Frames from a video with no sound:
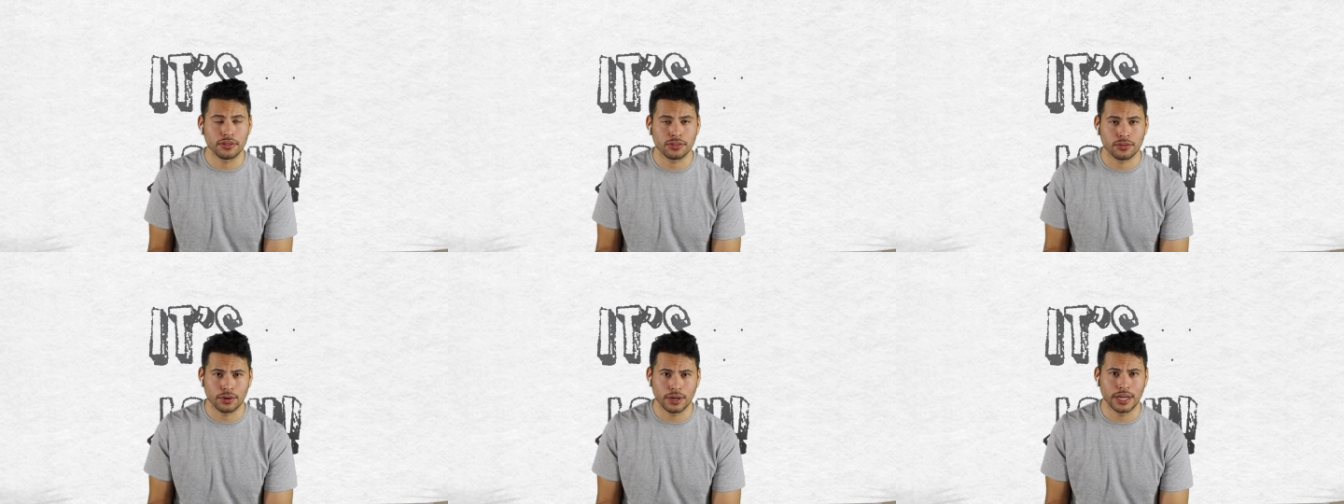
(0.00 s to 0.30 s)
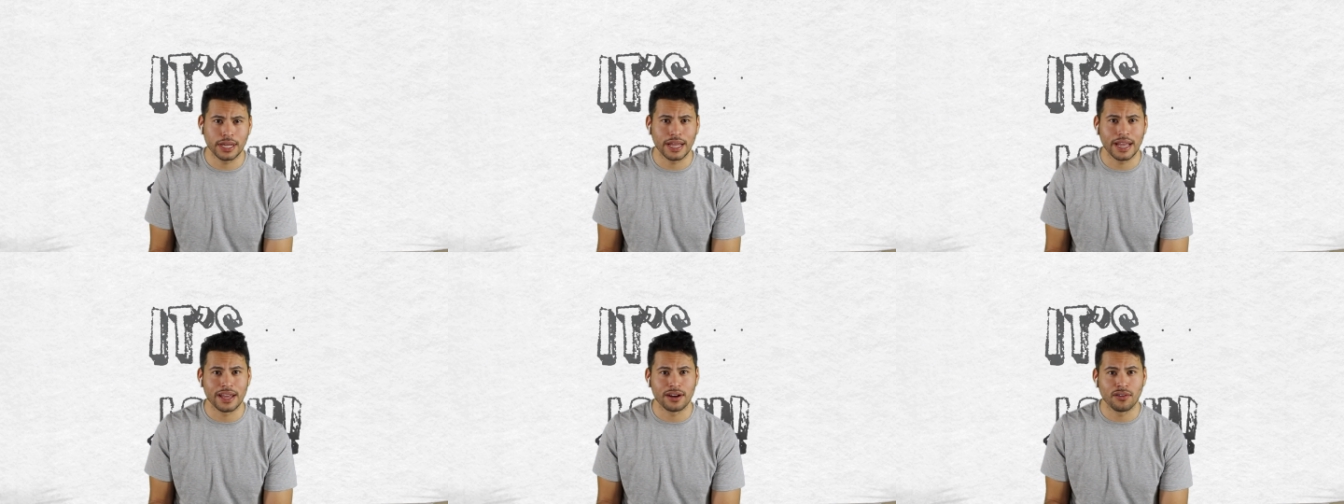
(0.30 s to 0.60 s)

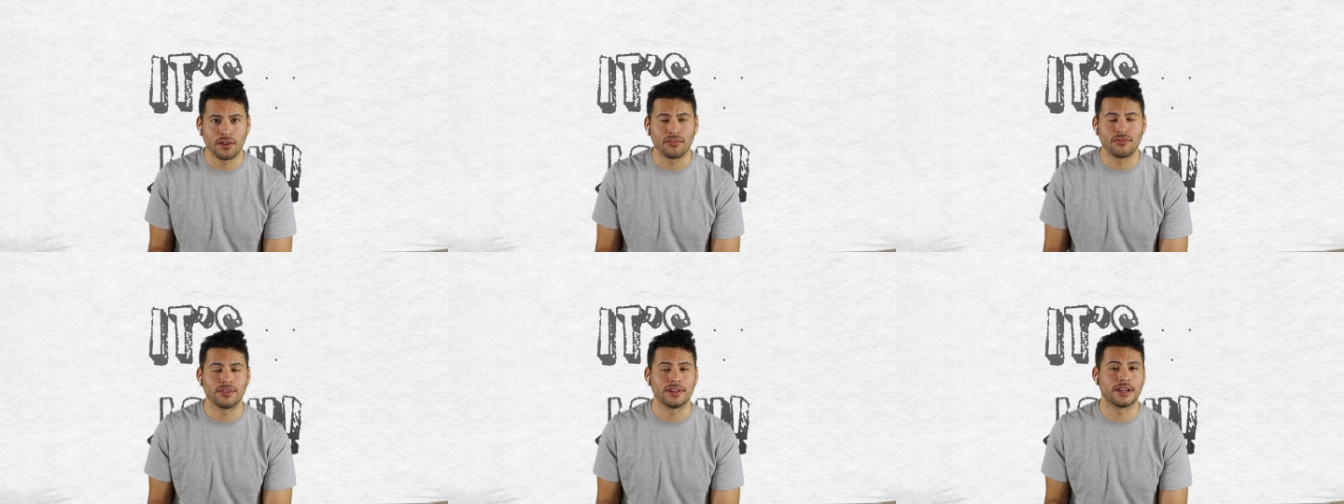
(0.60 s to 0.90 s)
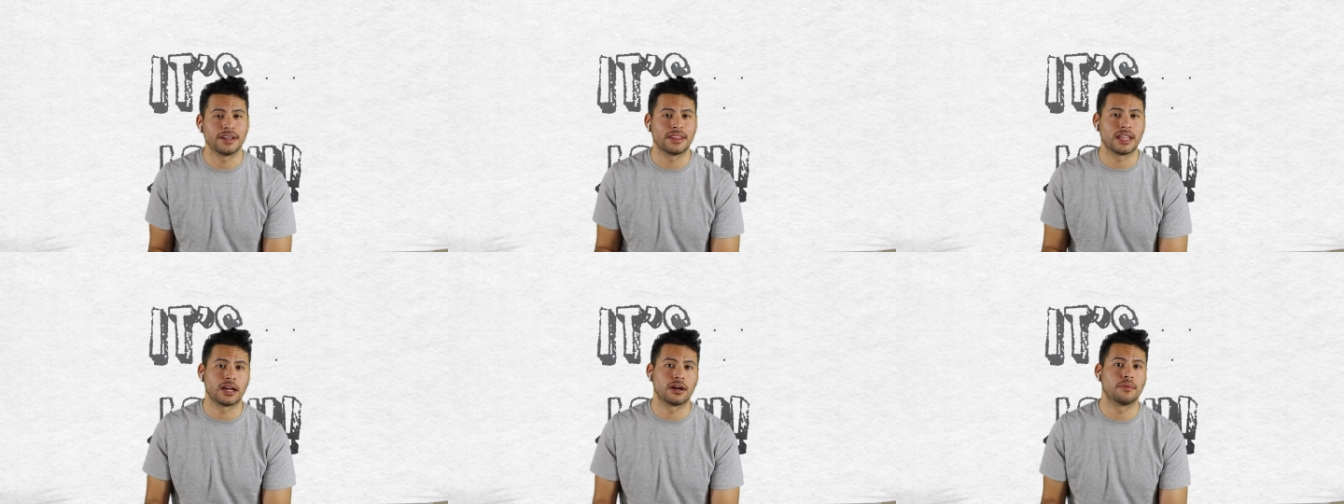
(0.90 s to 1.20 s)
3, and
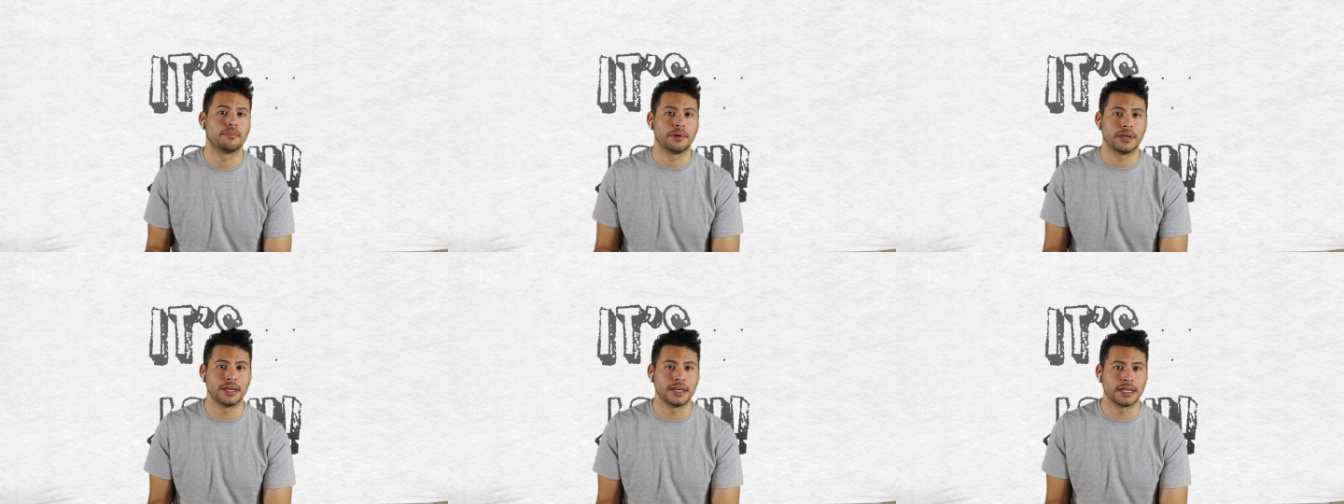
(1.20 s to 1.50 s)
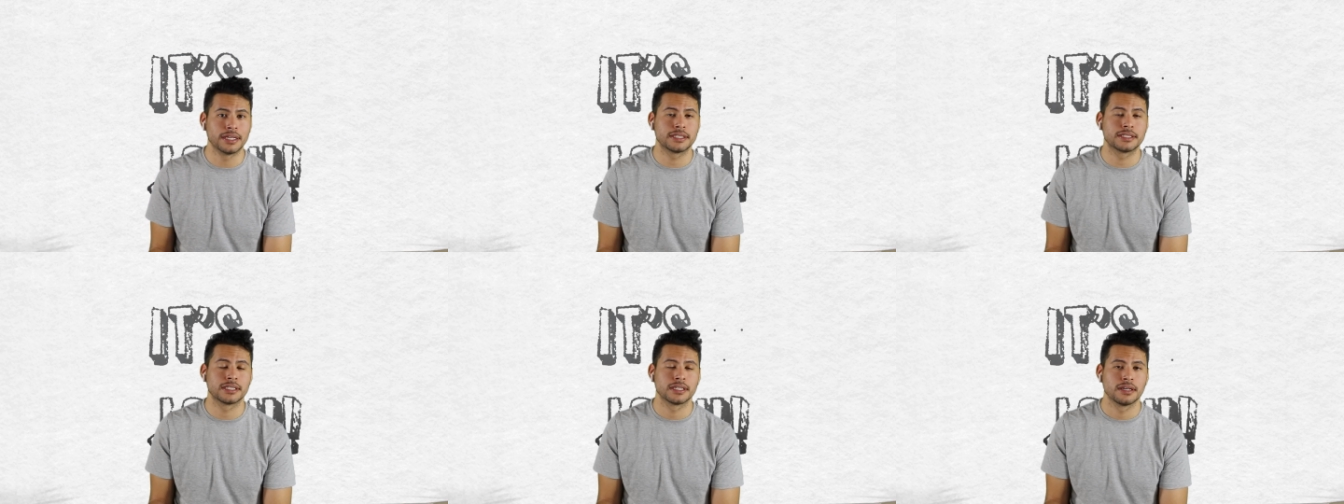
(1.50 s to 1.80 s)
hopefully that'll be
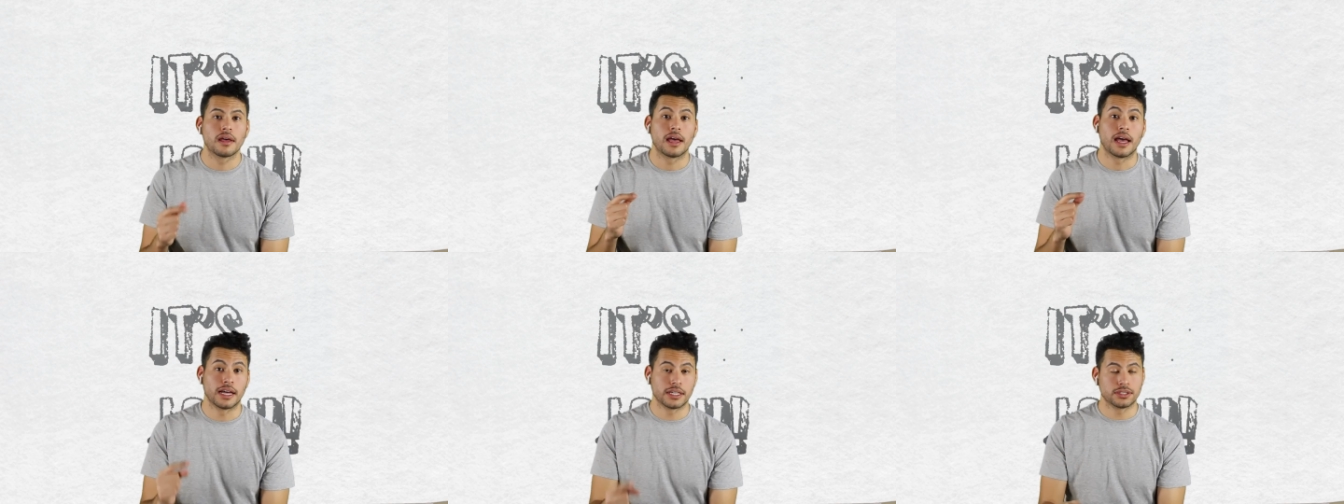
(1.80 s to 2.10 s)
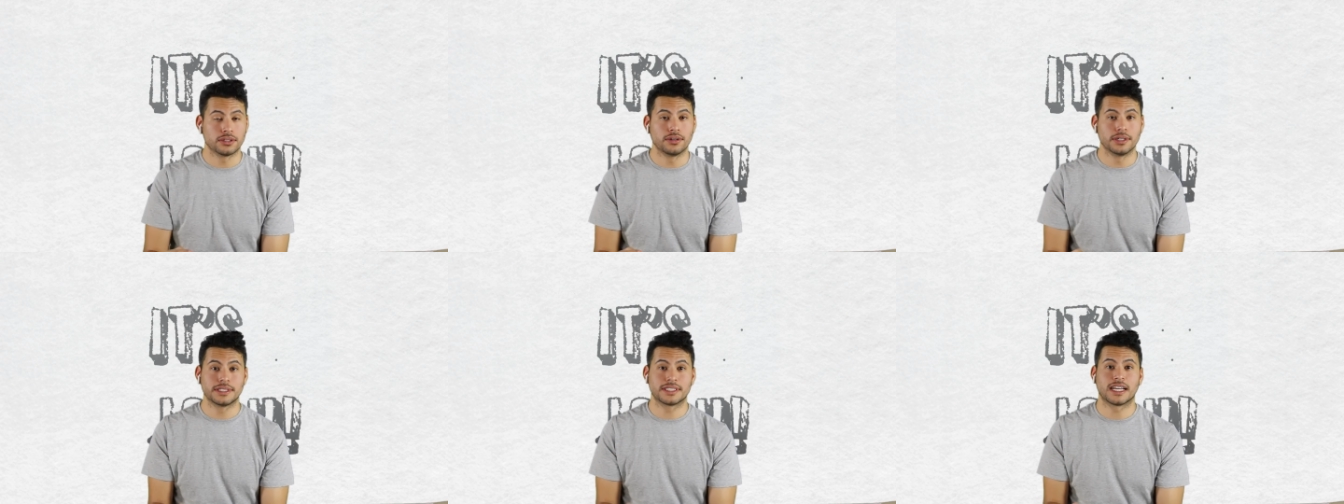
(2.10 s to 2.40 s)
it.
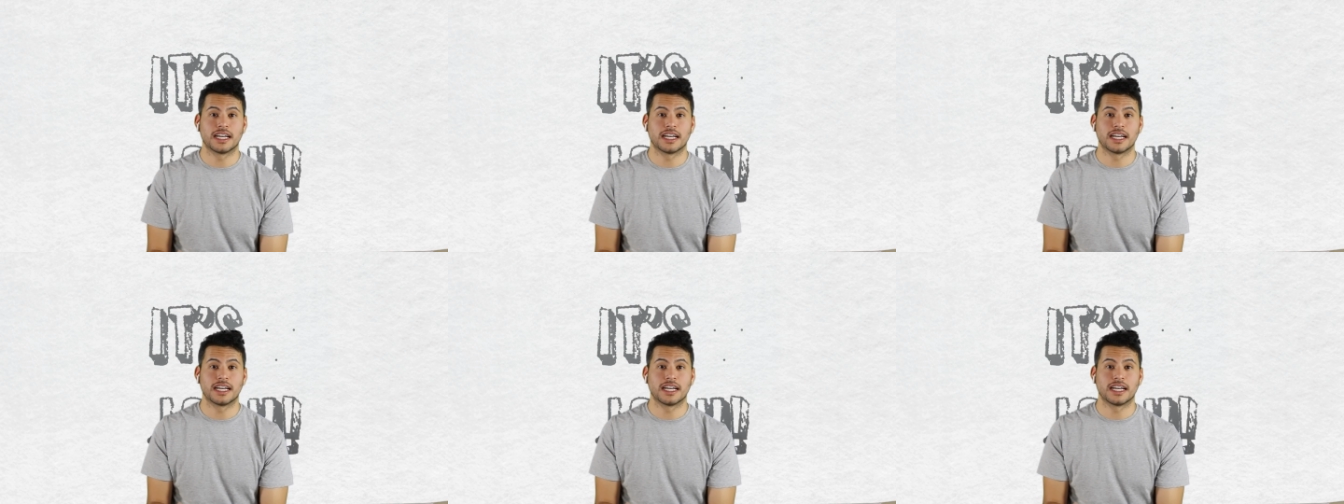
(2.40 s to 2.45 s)
As always,